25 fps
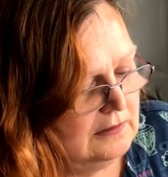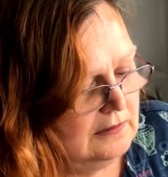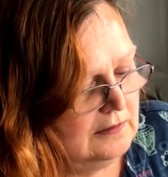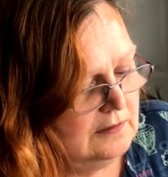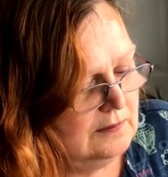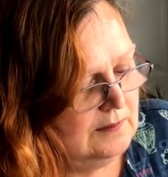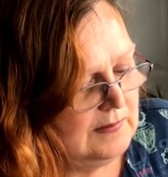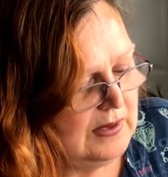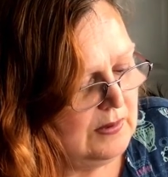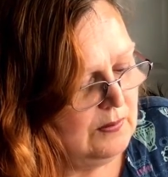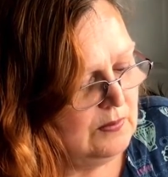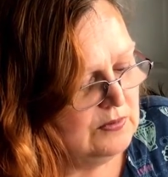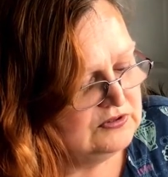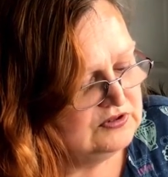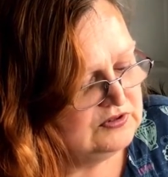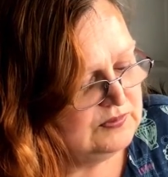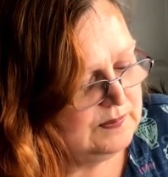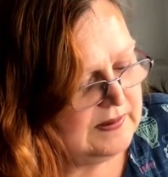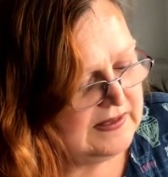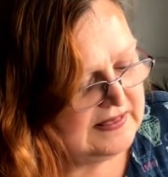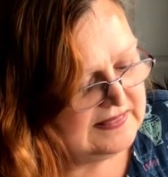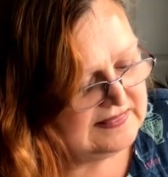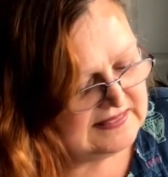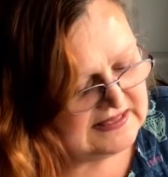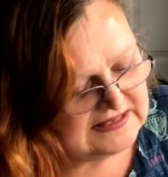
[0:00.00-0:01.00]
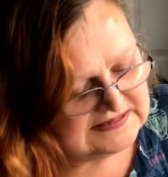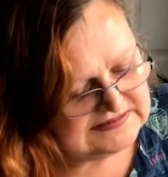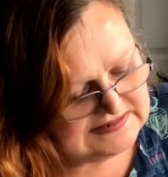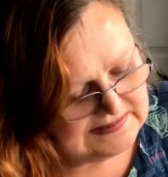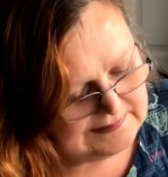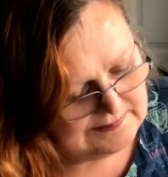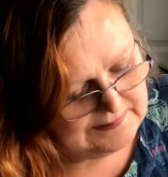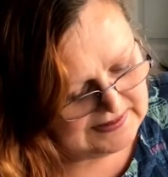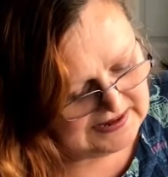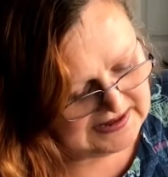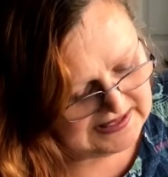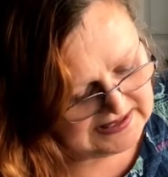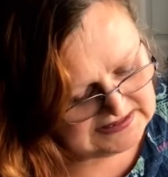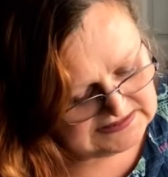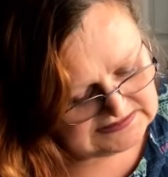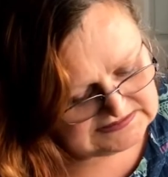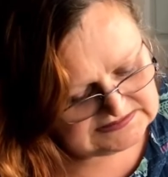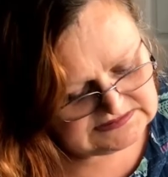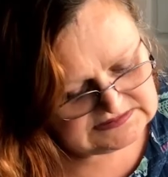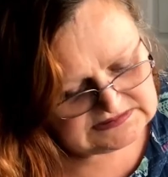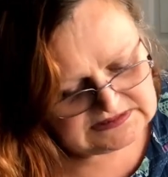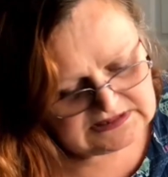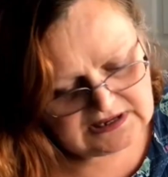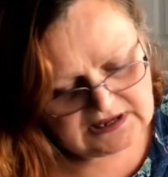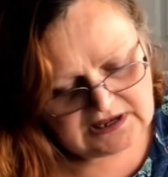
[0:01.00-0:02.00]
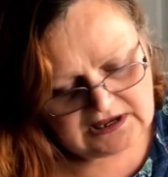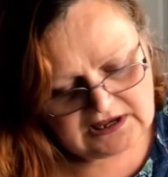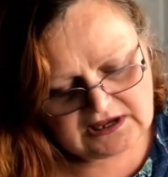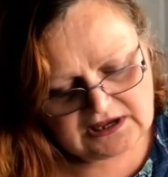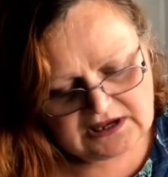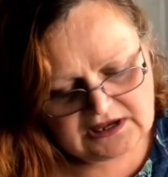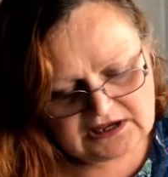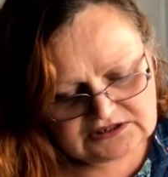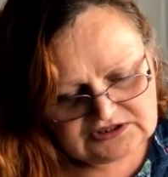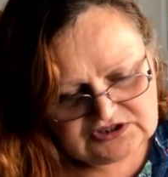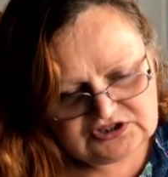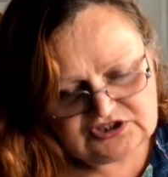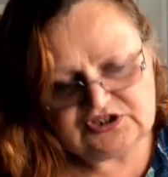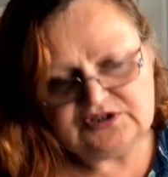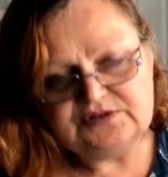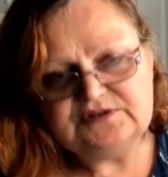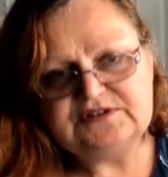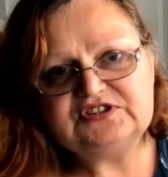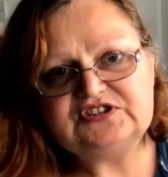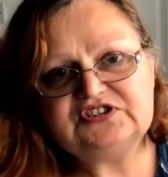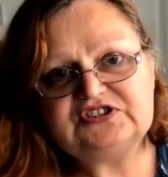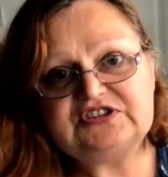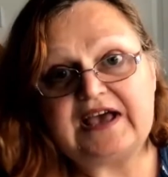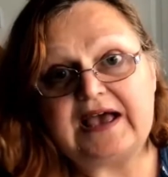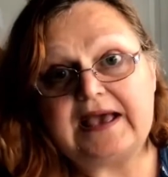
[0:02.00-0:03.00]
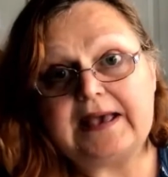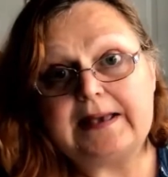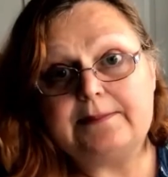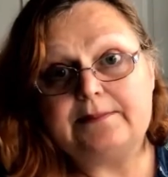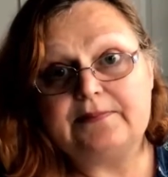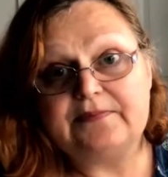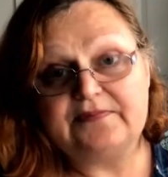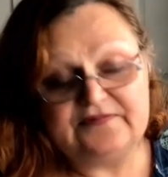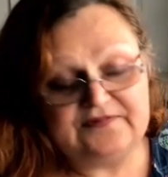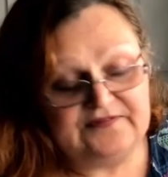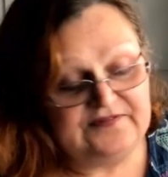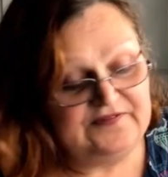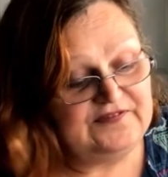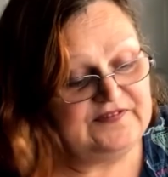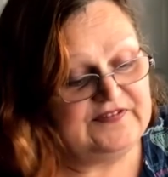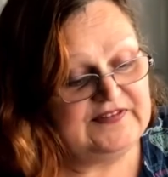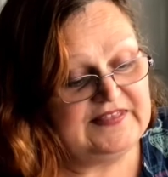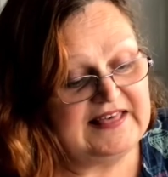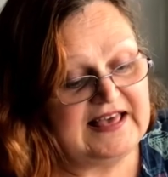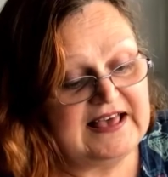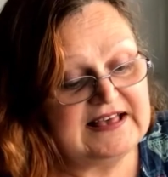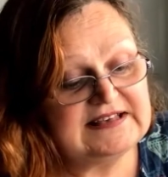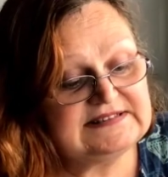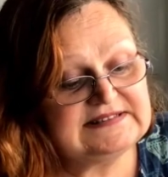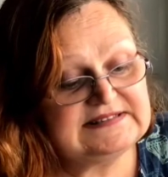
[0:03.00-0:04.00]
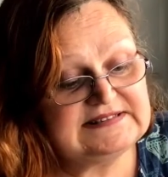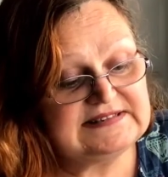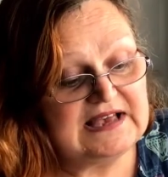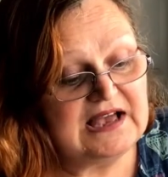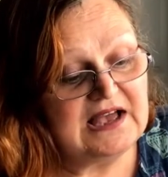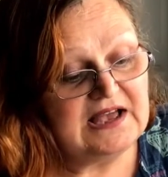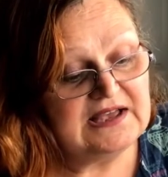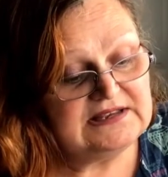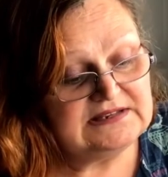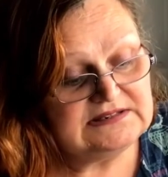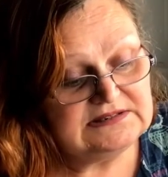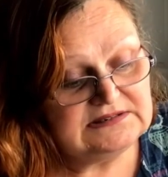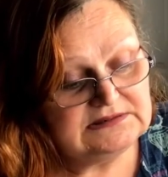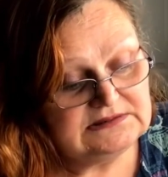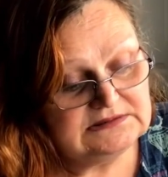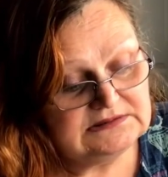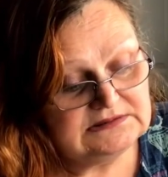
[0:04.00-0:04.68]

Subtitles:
You may want to pin that in place. Do the same for that side,